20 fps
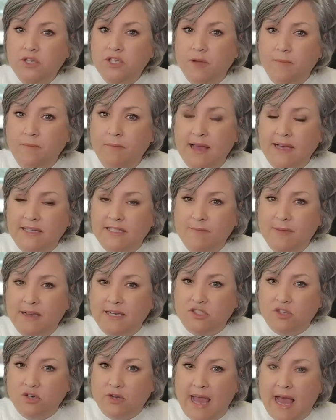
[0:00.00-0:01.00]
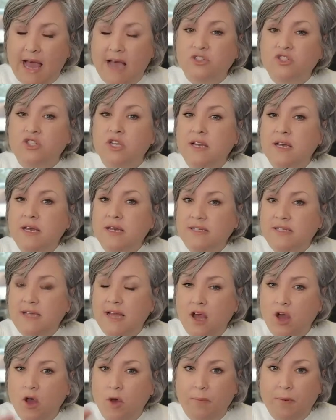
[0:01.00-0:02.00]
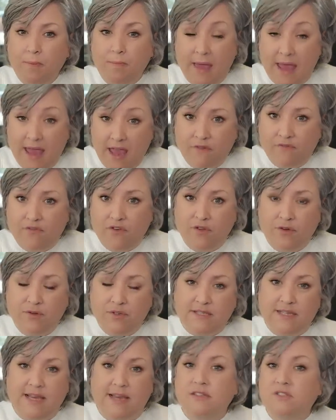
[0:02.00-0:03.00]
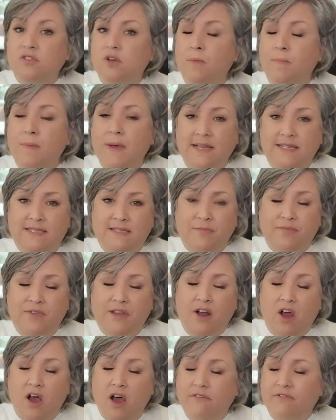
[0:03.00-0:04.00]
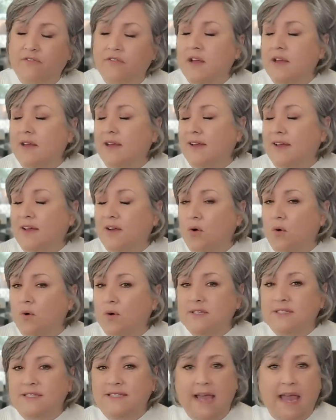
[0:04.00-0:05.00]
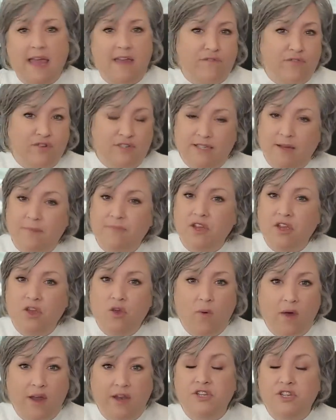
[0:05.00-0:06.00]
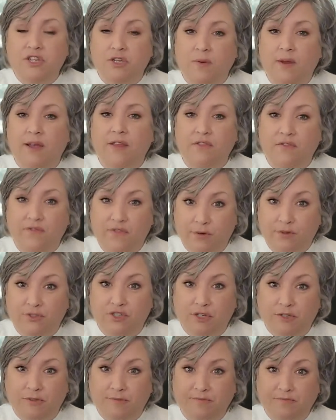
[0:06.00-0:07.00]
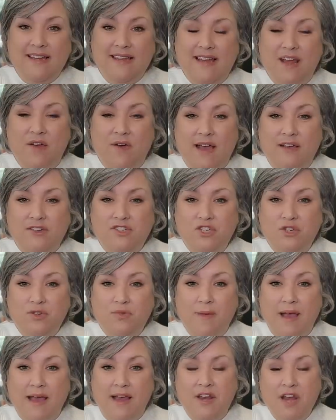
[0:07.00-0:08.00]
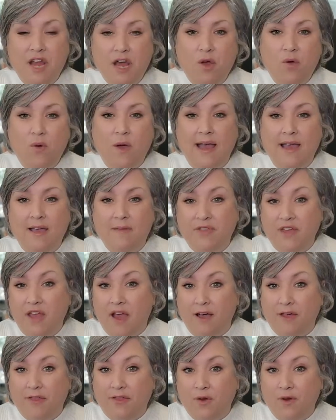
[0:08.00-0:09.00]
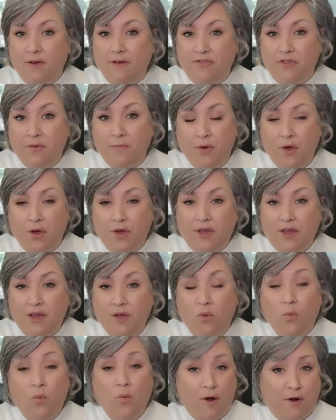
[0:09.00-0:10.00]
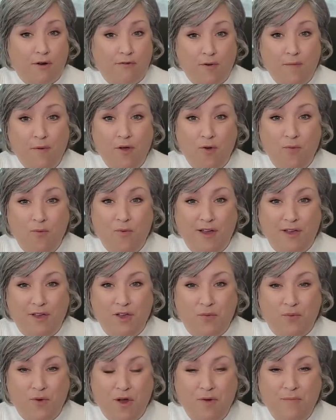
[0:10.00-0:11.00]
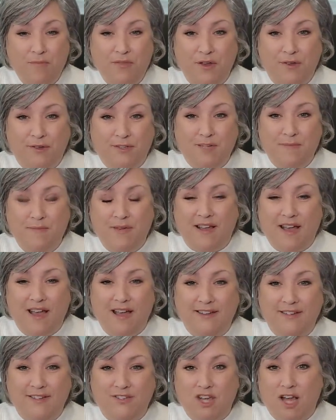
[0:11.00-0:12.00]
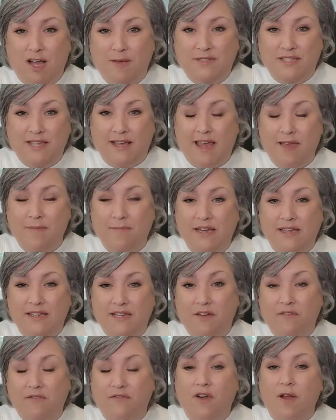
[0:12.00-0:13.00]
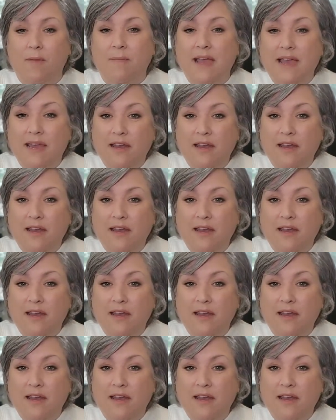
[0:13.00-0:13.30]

to make some extra cash to help pay for those things or pay something off or save for something you want to do in the future. Now, as you might know, I am the author of the book, Work From Home While You Roam, the ultimate guide to jobs that can be done from